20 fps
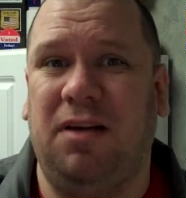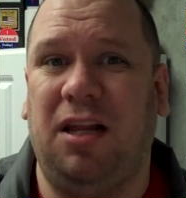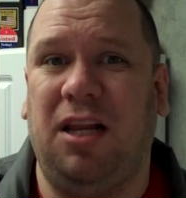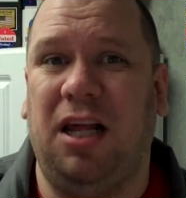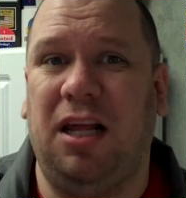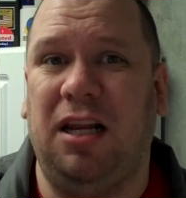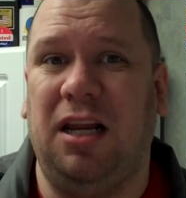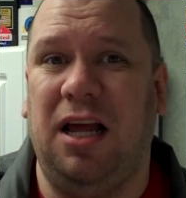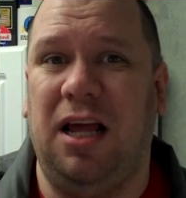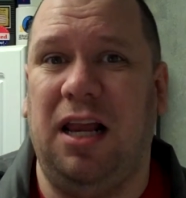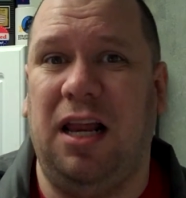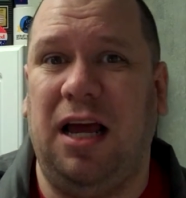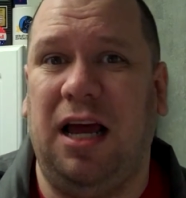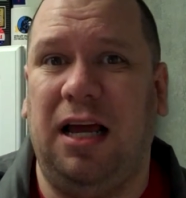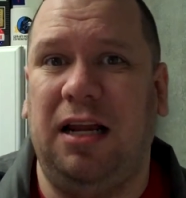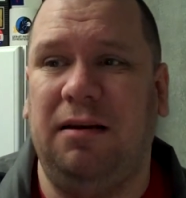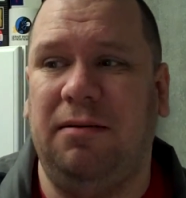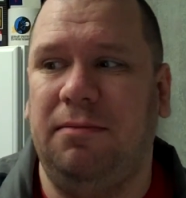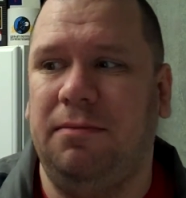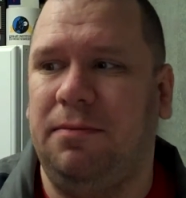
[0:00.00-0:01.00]

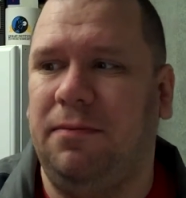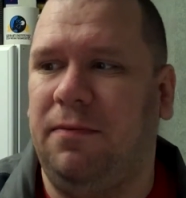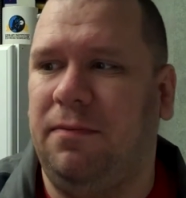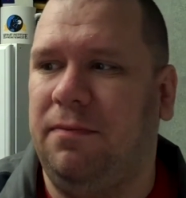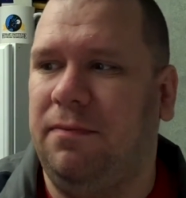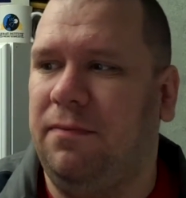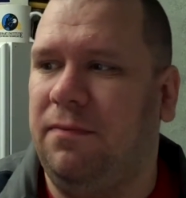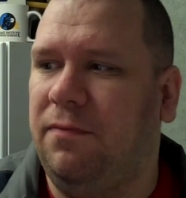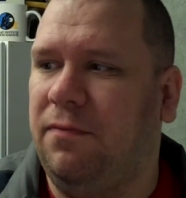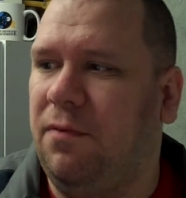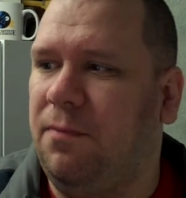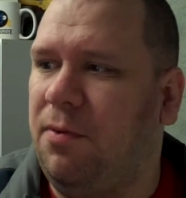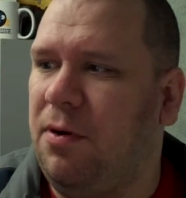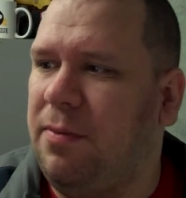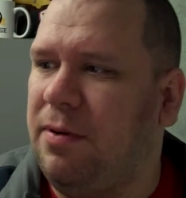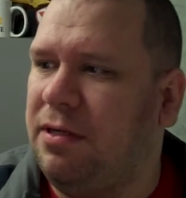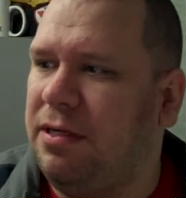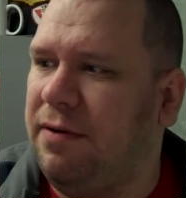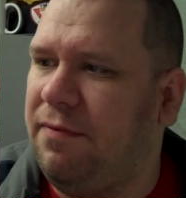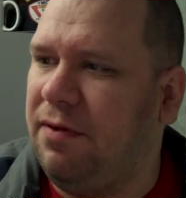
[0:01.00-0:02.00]
lot. For
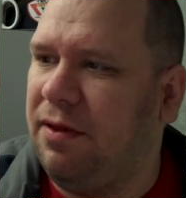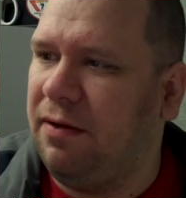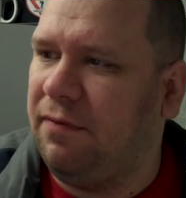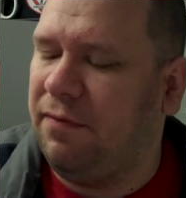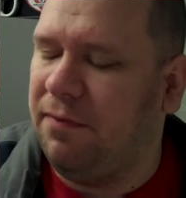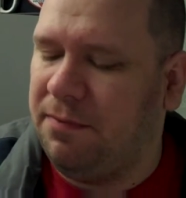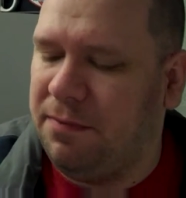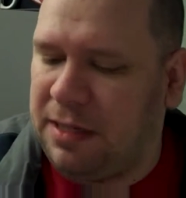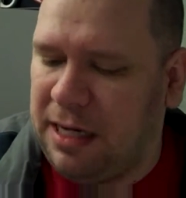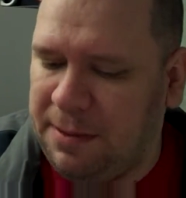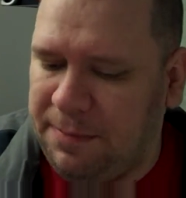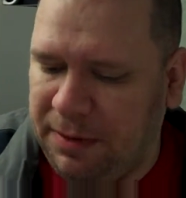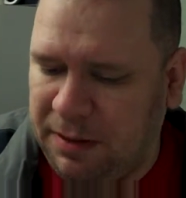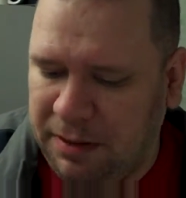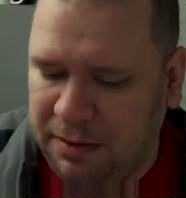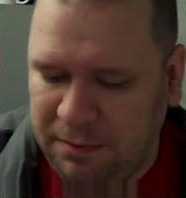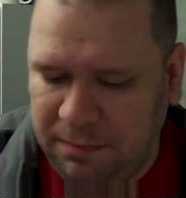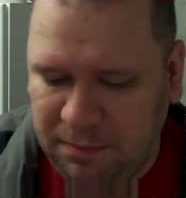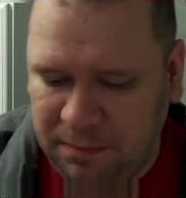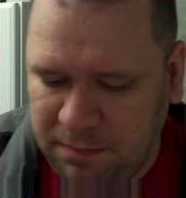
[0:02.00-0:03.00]
pretty much everything, from
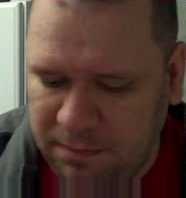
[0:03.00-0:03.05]
typing.